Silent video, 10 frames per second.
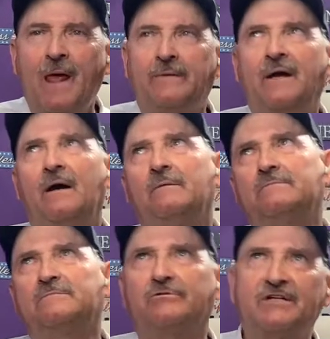Now,
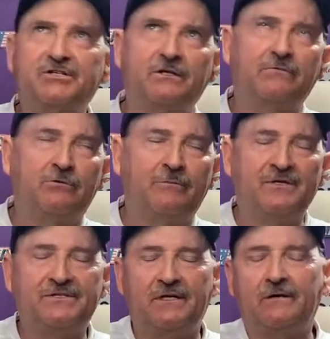traditionally,
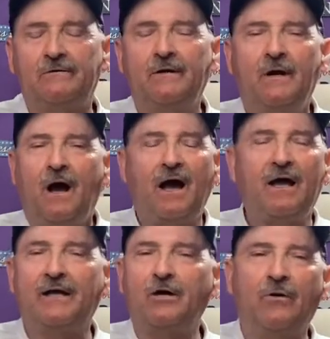Reubens,
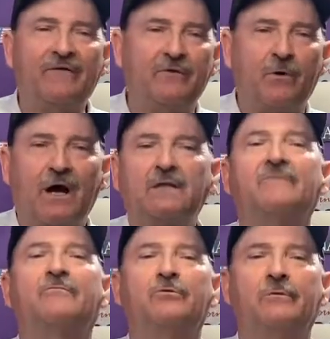I go everywhere. I love
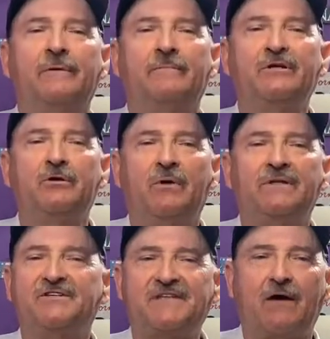a Reuben. But you know what?
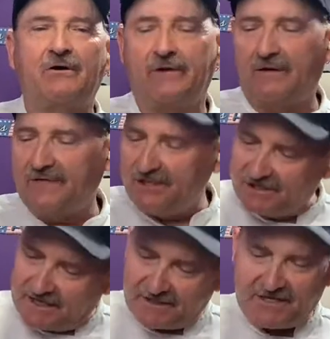The sauerkraut. They just
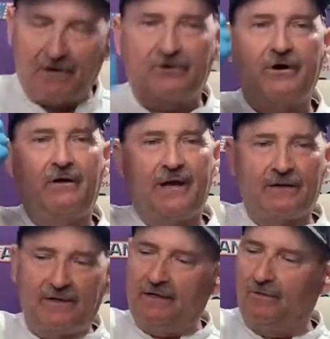take the sauerkraut out
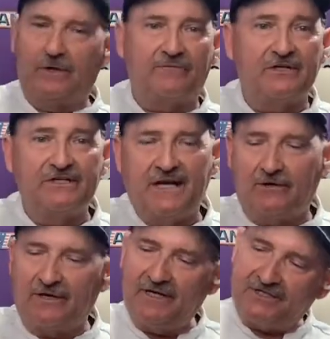of the whatever
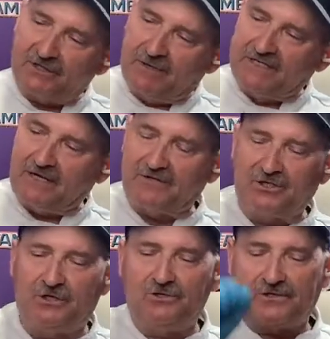container it is, squeeze out the
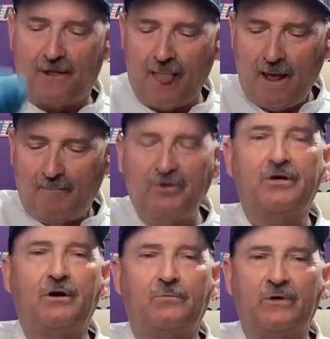juice, put
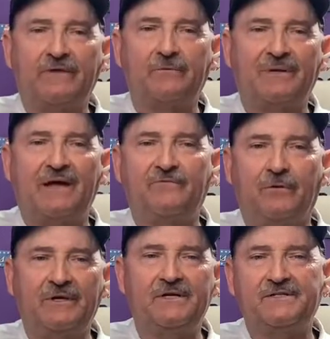it on whatever
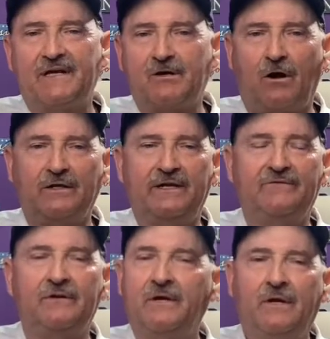platform it is, and then call it
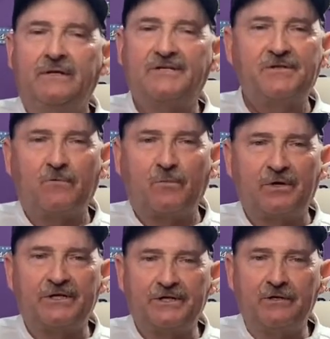even. That's not what we're
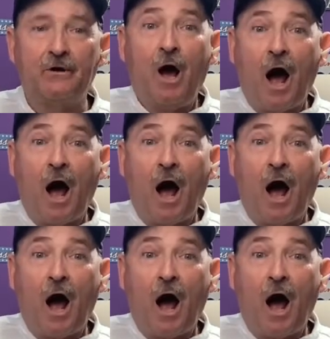going to do.